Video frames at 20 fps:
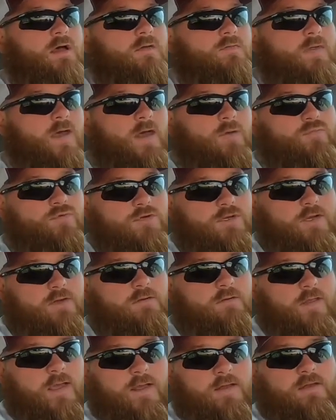That
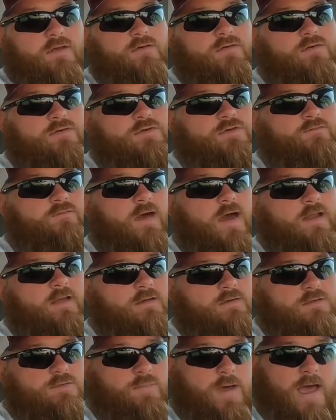particular landowner has invited
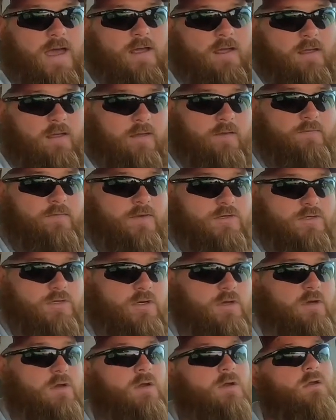us back again this
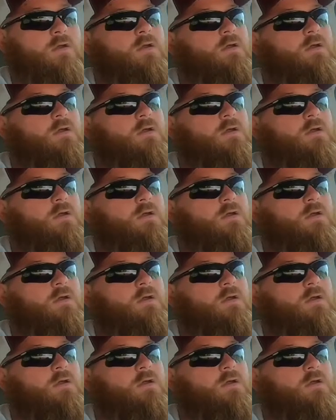year.